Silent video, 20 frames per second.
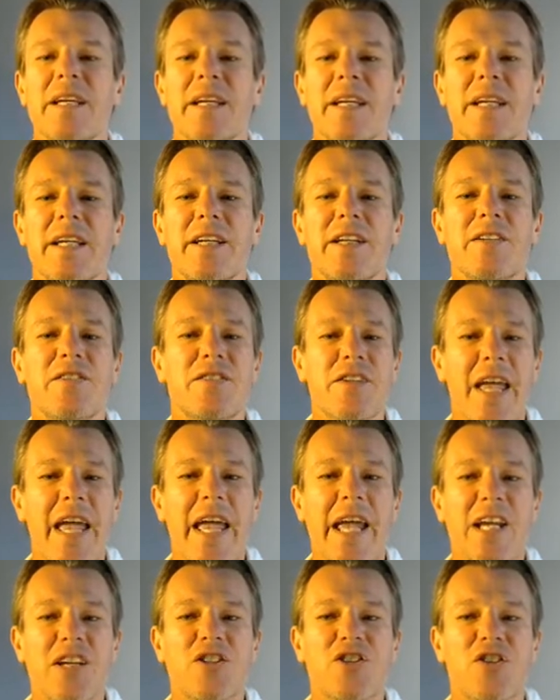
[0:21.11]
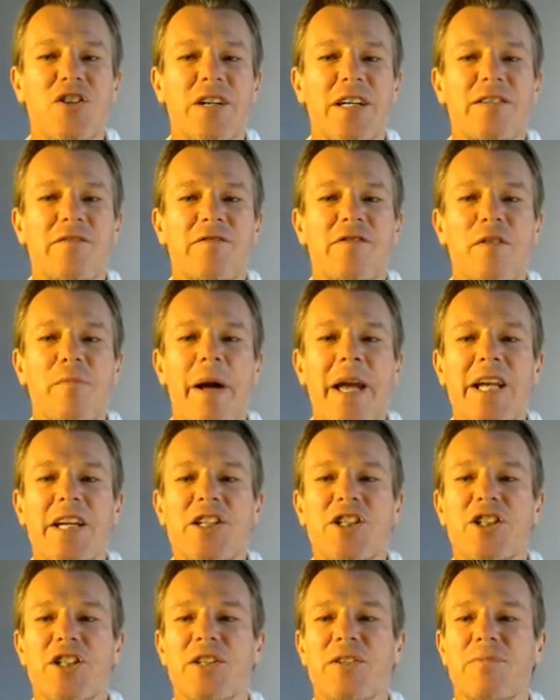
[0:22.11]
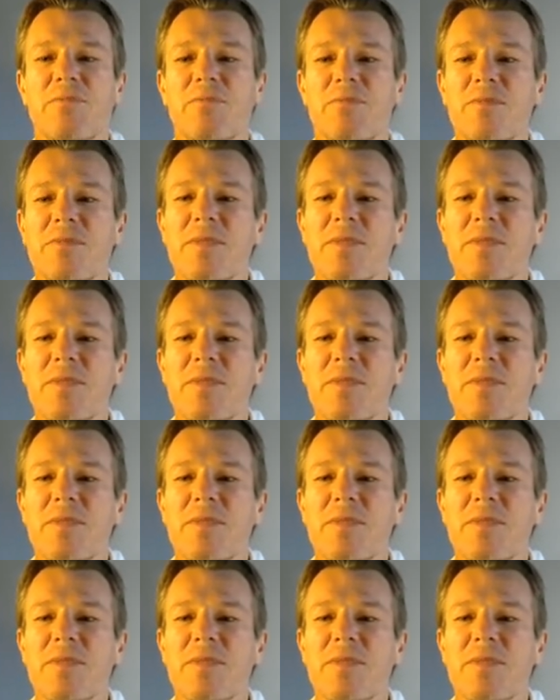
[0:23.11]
is extra information.